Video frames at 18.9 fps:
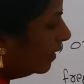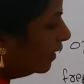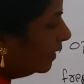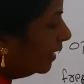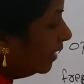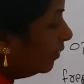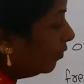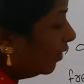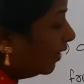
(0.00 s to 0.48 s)

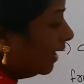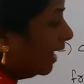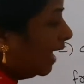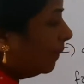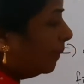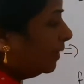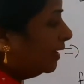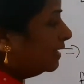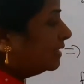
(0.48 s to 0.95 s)
Then what
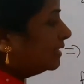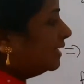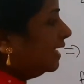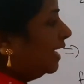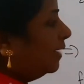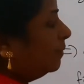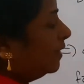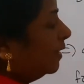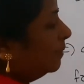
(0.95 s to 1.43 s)
happens?
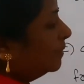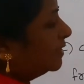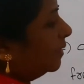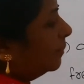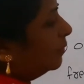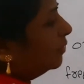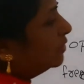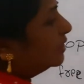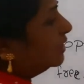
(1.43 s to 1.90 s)
Same time.
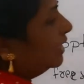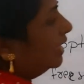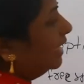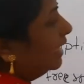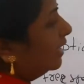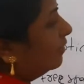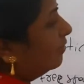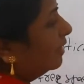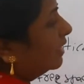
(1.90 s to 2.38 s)
Suppose
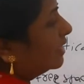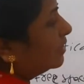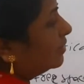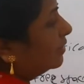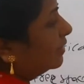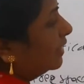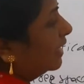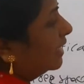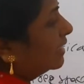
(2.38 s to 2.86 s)
t equals
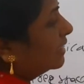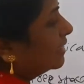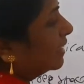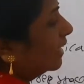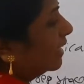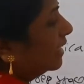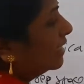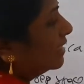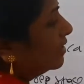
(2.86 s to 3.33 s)
to 10
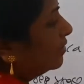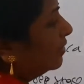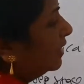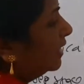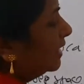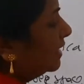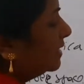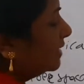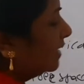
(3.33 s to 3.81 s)
seconds,
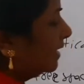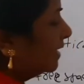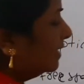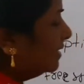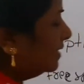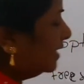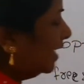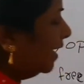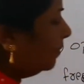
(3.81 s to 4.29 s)
20
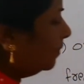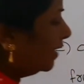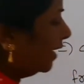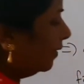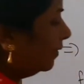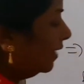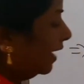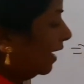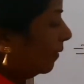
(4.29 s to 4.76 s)
seconds, same
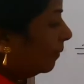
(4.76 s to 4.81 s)
time.